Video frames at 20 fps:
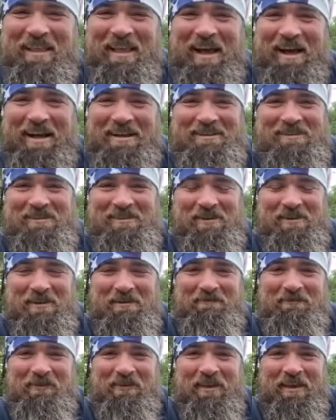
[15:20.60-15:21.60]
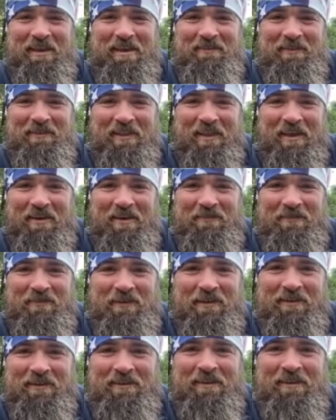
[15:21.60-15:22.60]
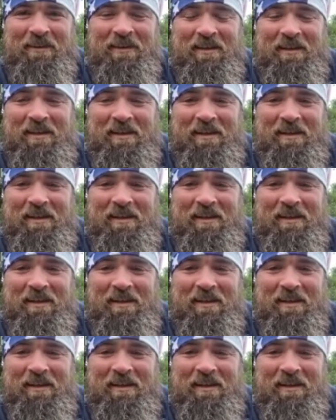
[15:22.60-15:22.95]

guys, though. I'm really having a lot of fun.